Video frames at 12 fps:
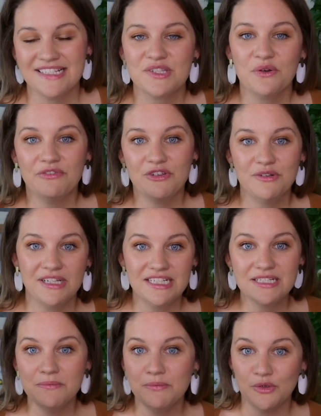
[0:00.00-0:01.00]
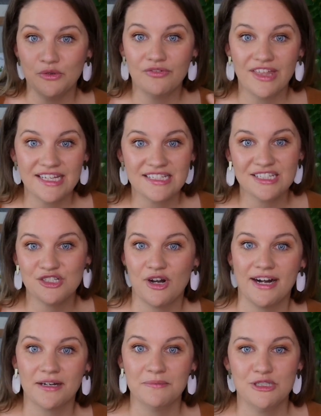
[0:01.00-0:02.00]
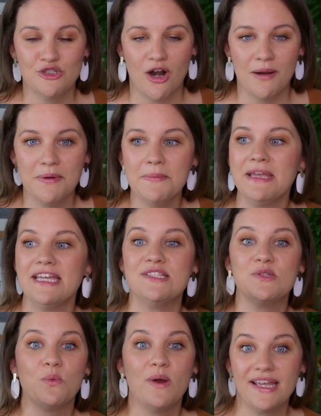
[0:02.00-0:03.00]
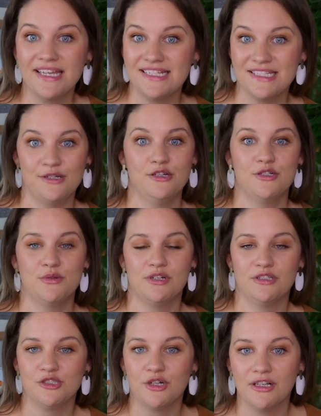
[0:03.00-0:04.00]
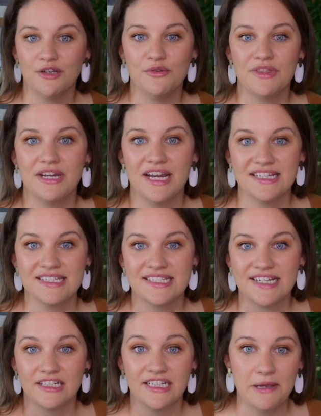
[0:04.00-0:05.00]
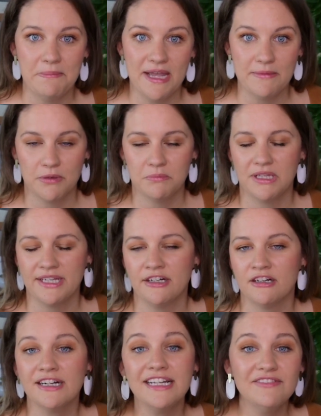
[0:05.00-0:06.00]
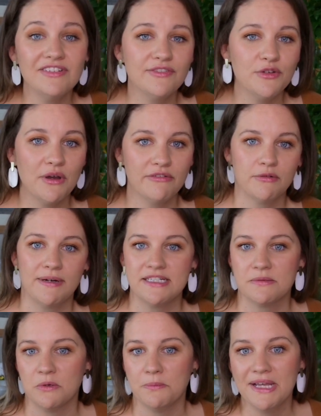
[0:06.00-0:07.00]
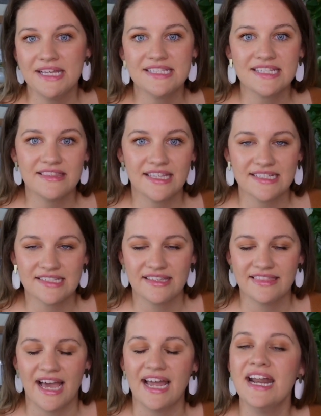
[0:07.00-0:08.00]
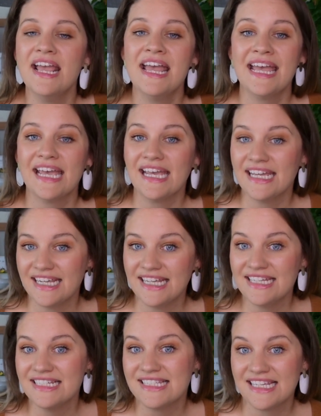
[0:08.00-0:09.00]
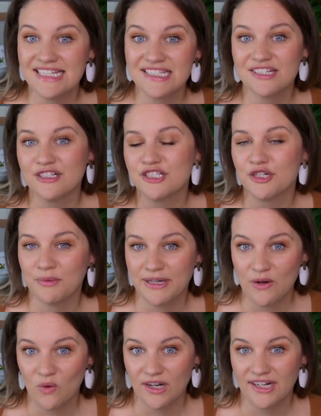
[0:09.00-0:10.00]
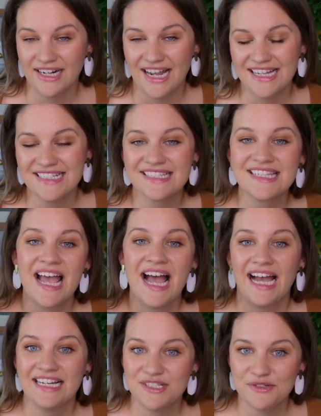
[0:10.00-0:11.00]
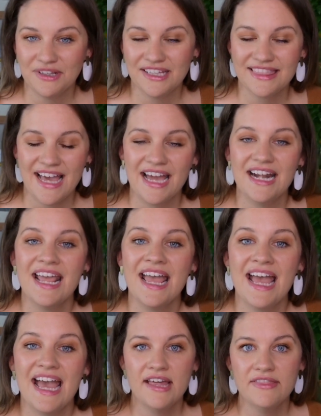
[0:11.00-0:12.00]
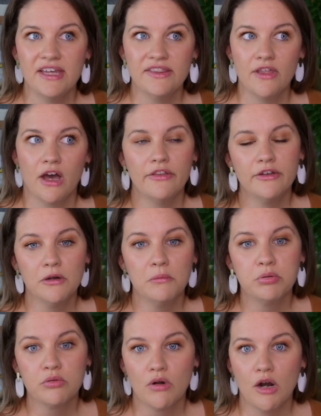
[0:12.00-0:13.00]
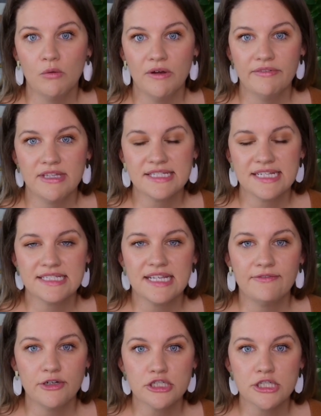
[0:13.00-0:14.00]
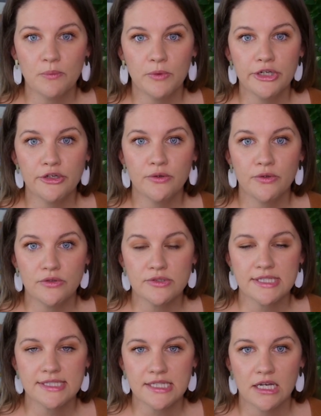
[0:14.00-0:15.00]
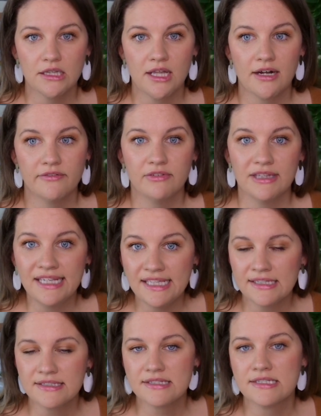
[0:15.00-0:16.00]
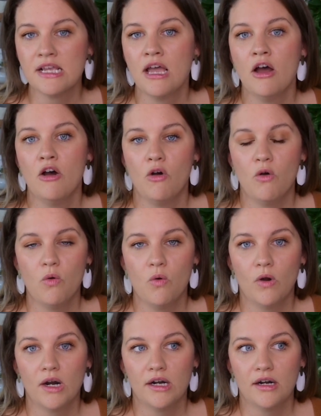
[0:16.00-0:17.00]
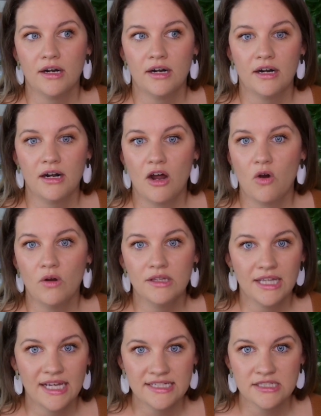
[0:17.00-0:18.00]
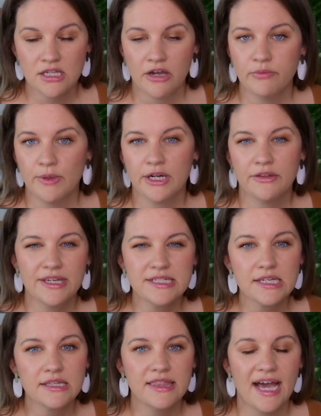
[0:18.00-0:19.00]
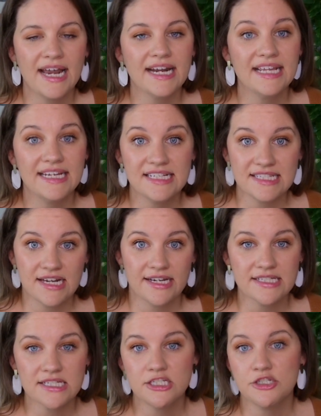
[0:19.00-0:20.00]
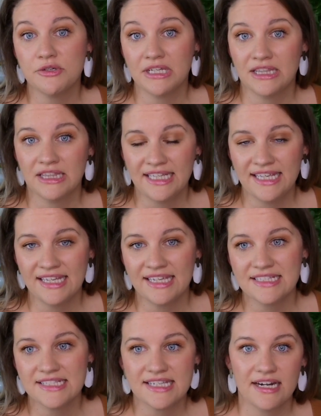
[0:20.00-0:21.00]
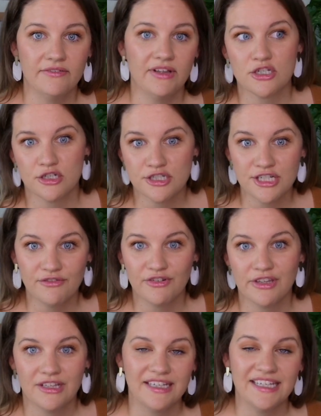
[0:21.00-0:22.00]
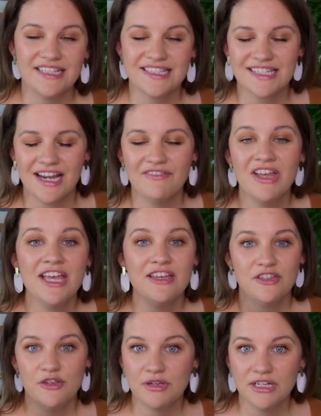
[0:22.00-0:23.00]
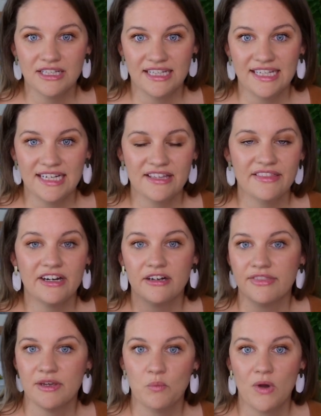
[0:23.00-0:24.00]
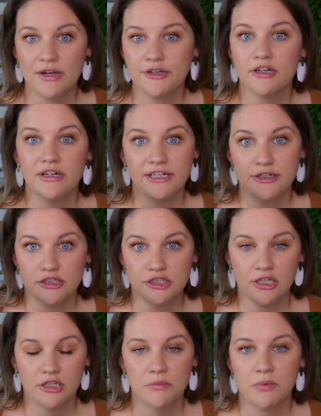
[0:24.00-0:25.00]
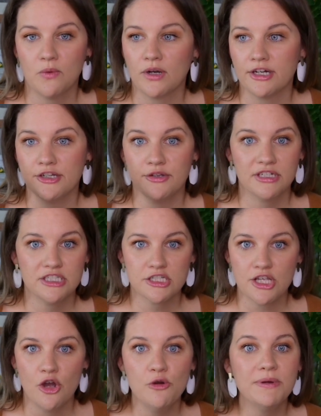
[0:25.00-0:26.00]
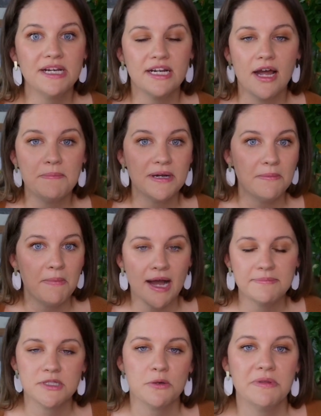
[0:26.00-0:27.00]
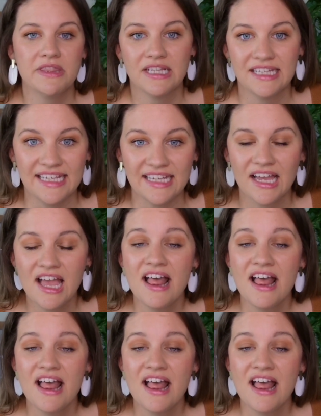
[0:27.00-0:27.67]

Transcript: So if you need to move things and drag them and drop them, it's way easier to do it on Trello than necessarily a paper planner, even if you have erasable pens and things like that. It is easier to reorganize. I do like that. And then the other pro of this is if you're someone who uses a lot of links or online software, things like that, it is nice because you can link instead of searching for the link and stuff. You can link it in there. And then while you're in your Trello board, you can just open it up and it pops open the link.